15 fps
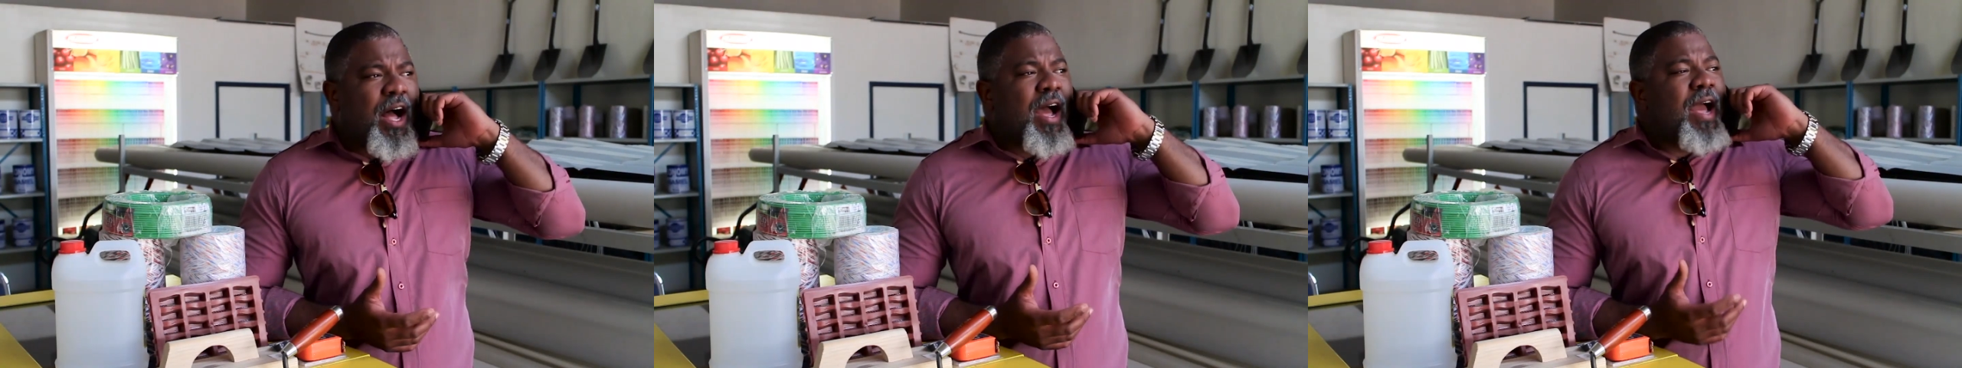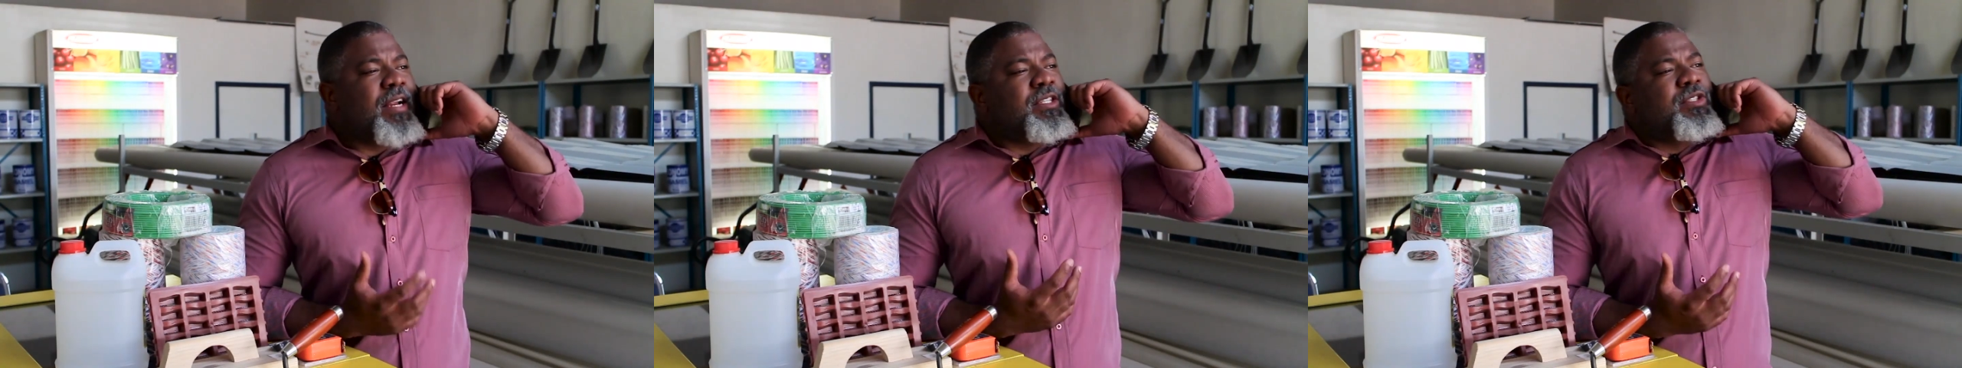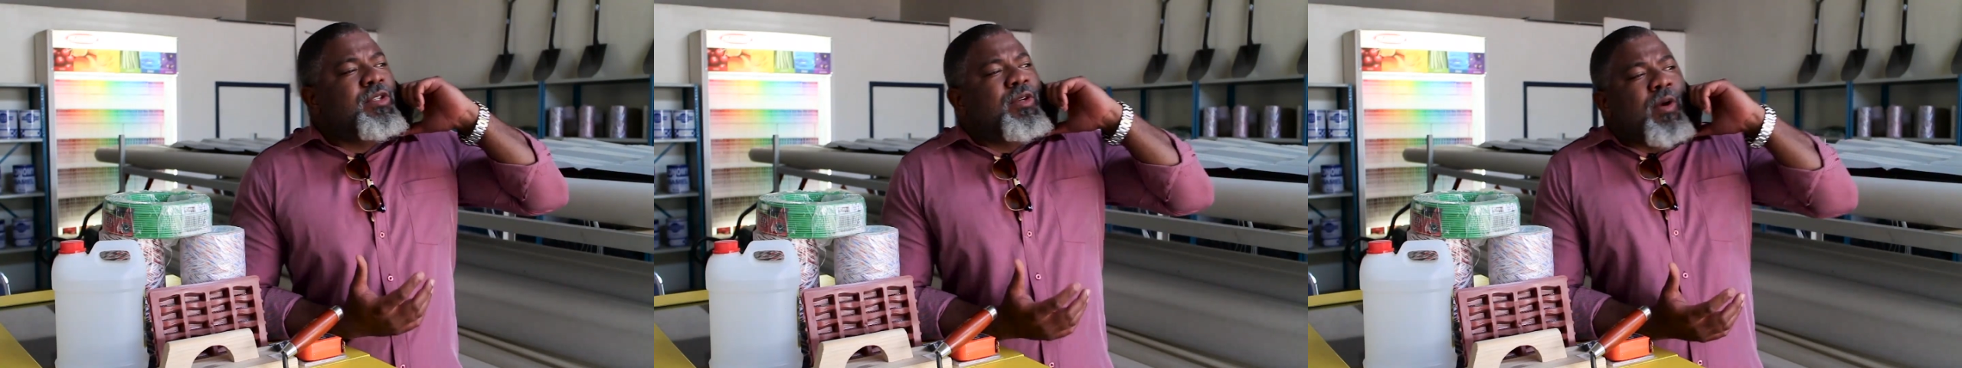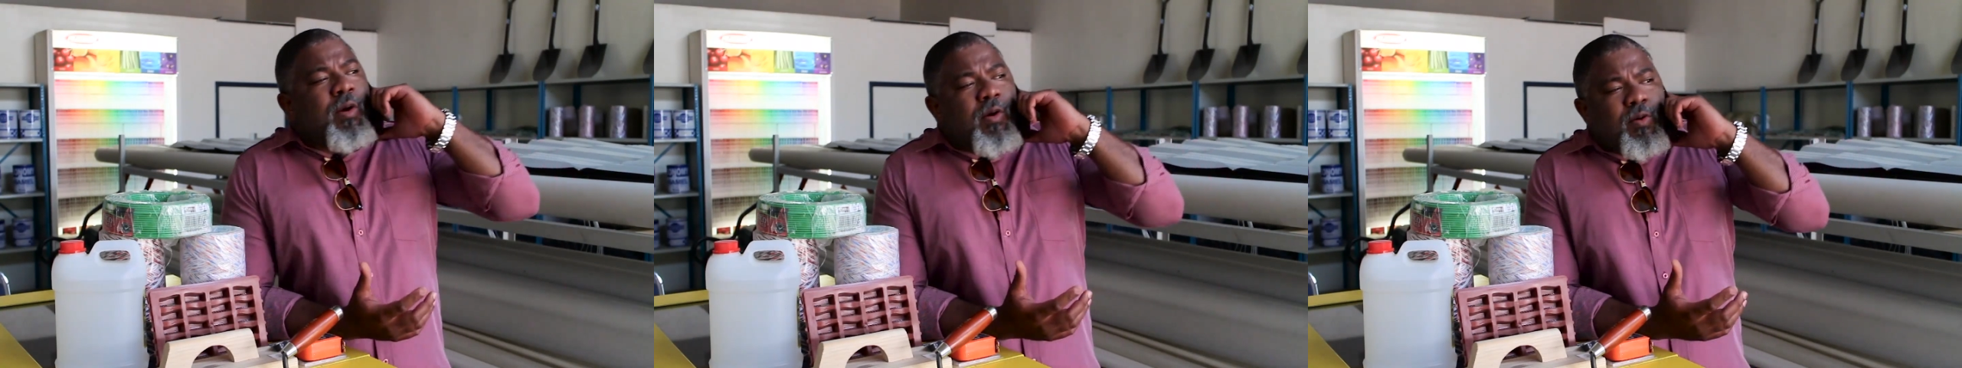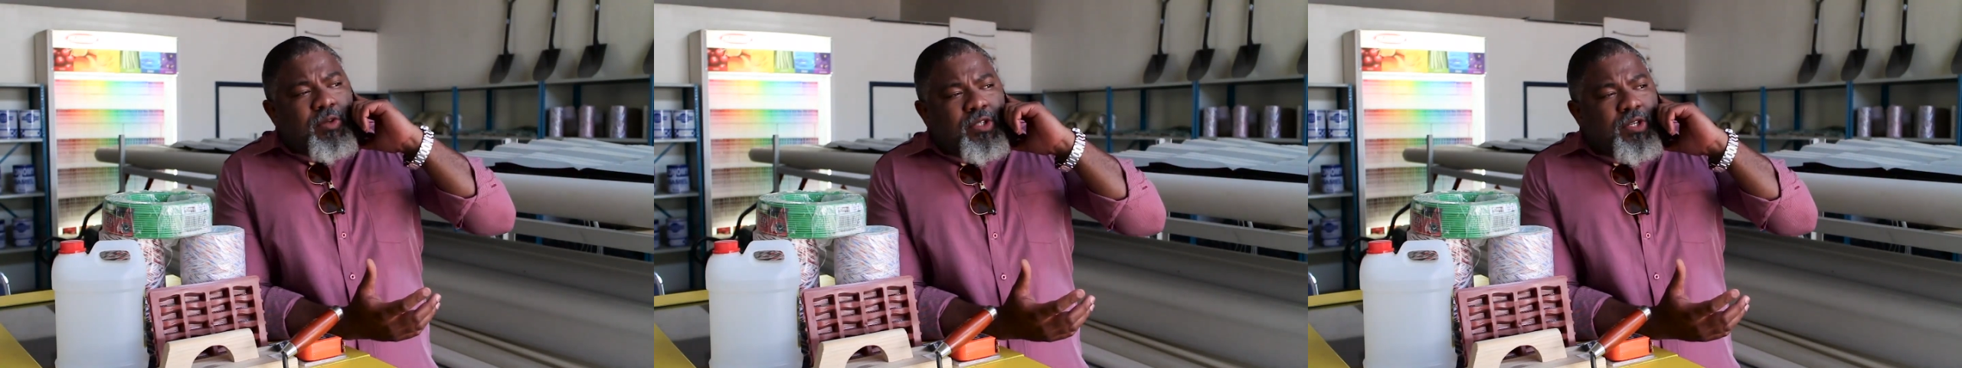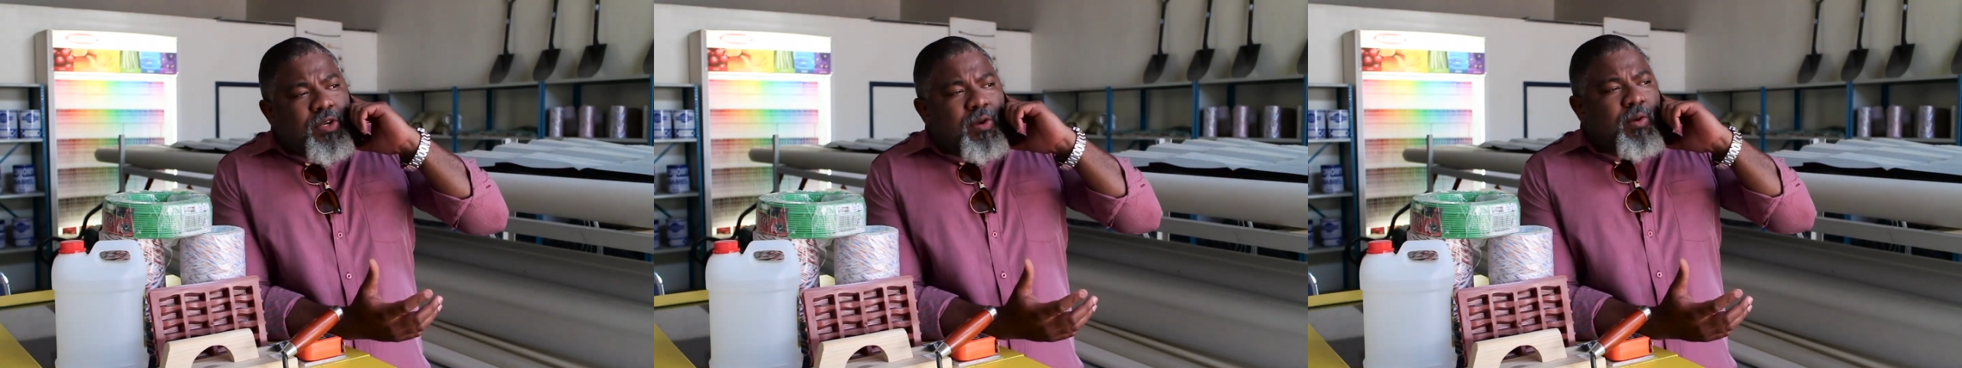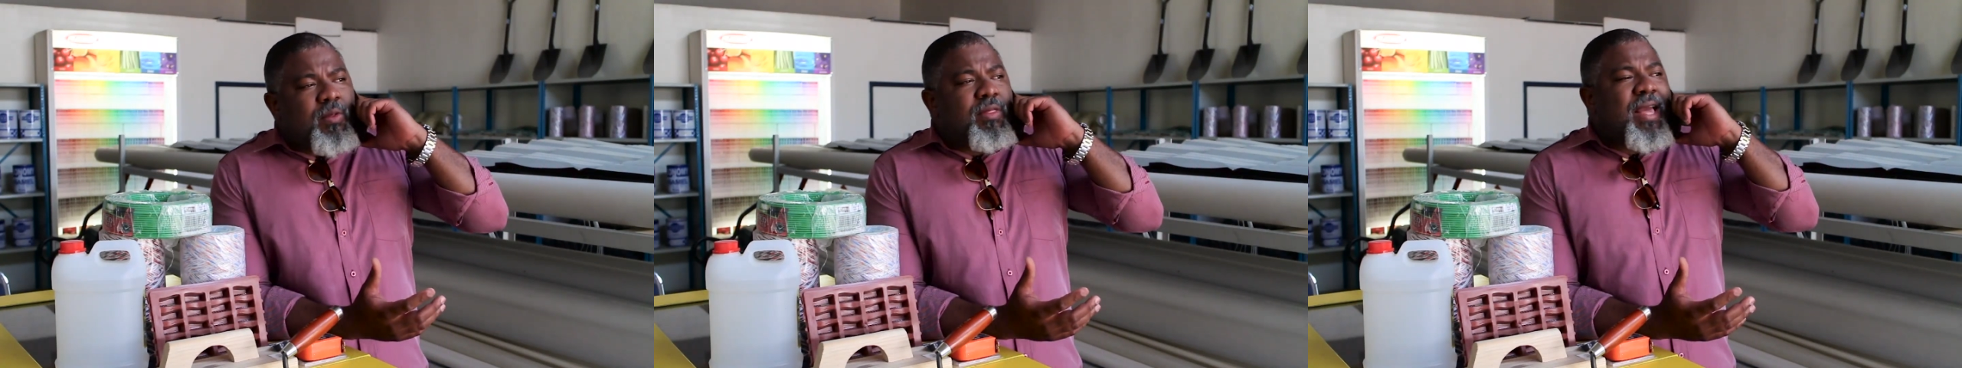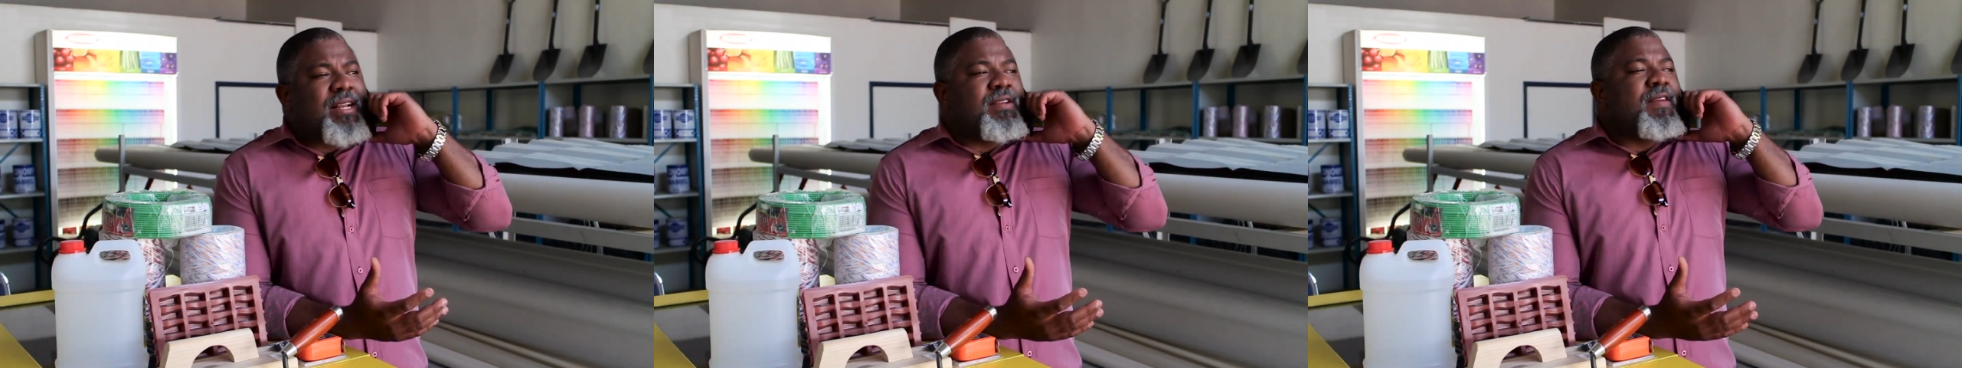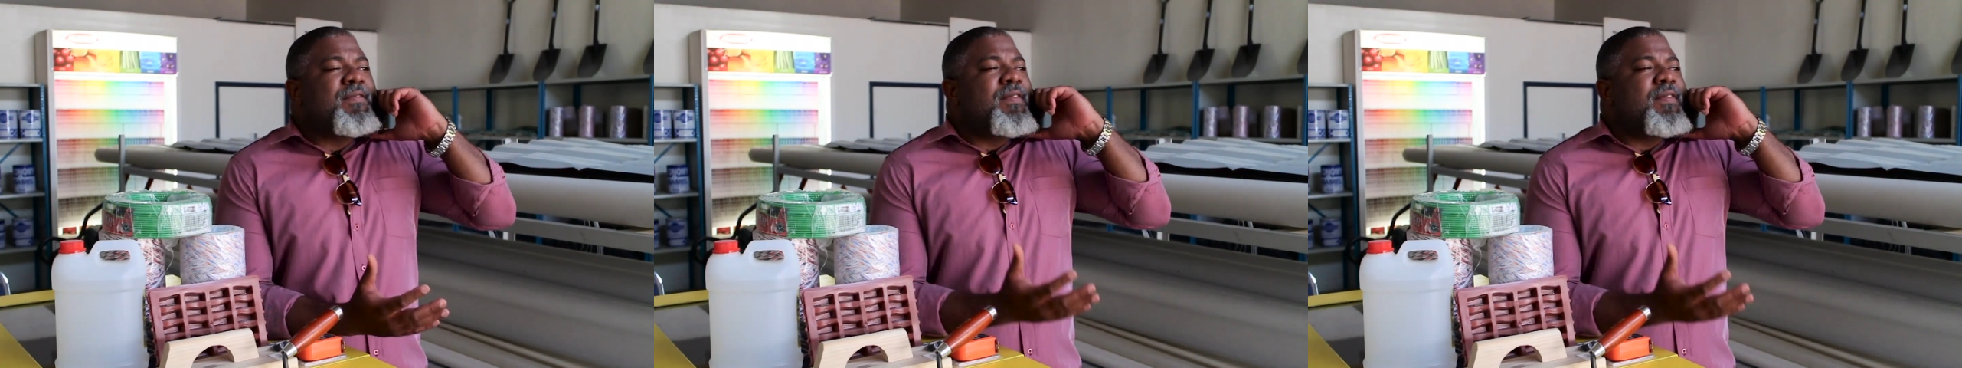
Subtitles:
I told you that if